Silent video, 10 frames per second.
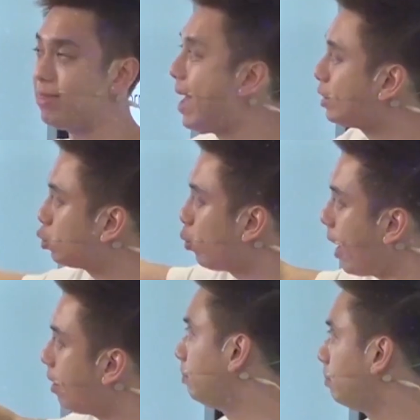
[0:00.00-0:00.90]
And that's
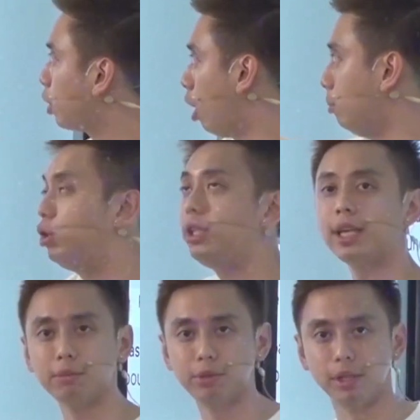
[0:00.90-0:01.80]
where the community
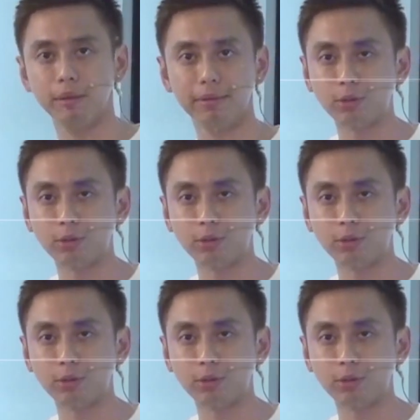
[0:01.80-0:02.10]
comes in.